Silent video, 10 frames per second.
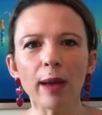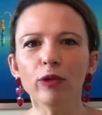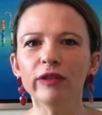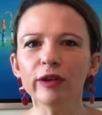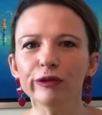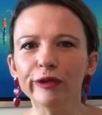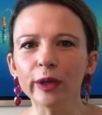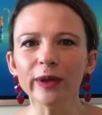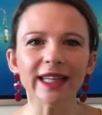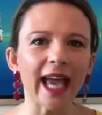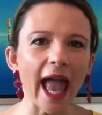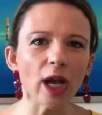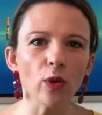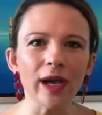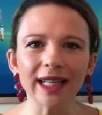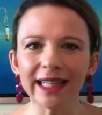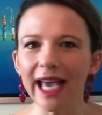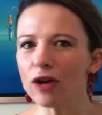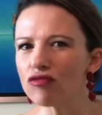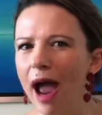moving frequently and quickly
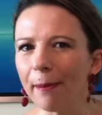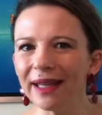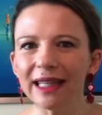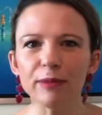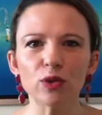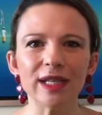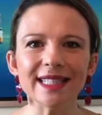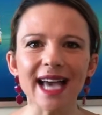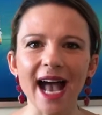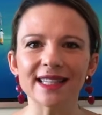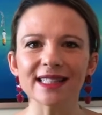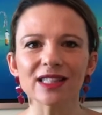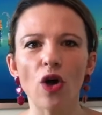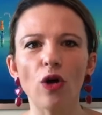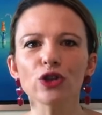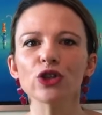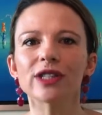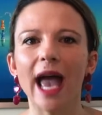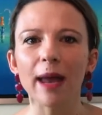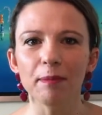and rapidly between tasks, cultures,
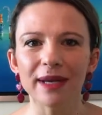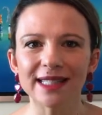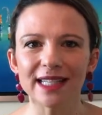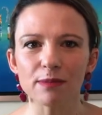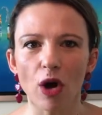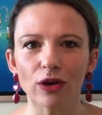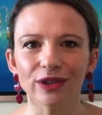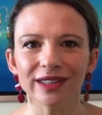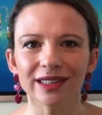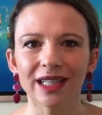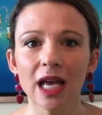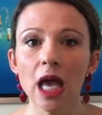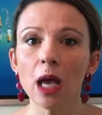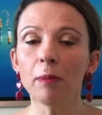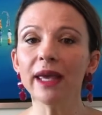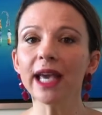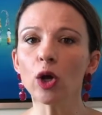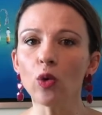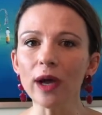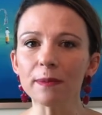and business models. Being
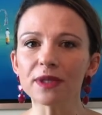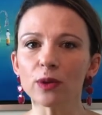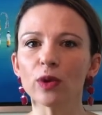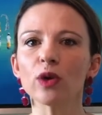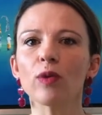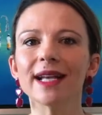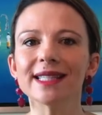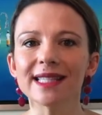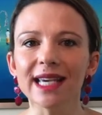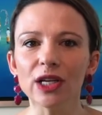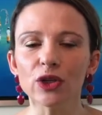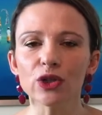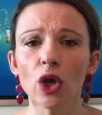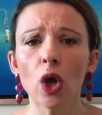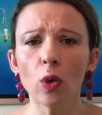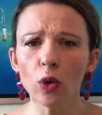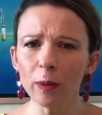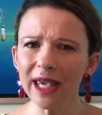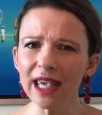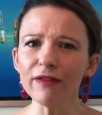equipped with the right skills will
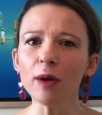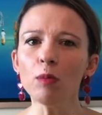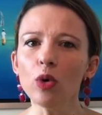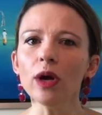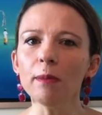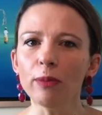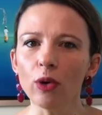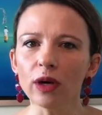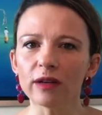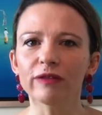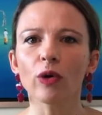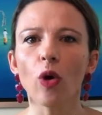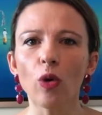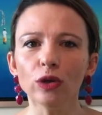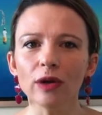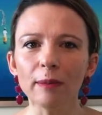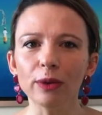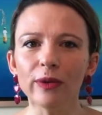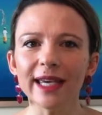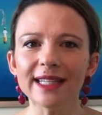be even more important for older
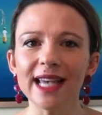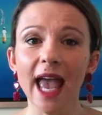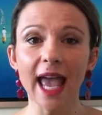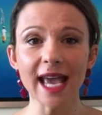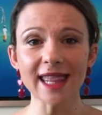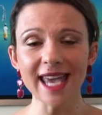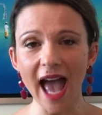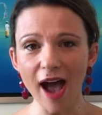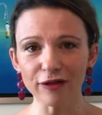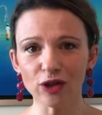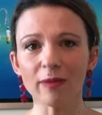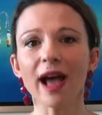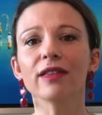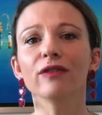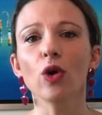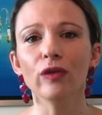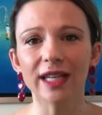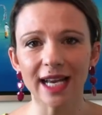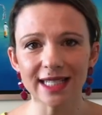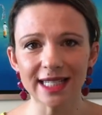employees in the aftermath of
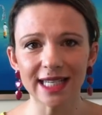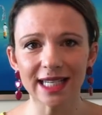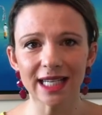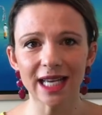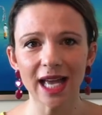COVID-19.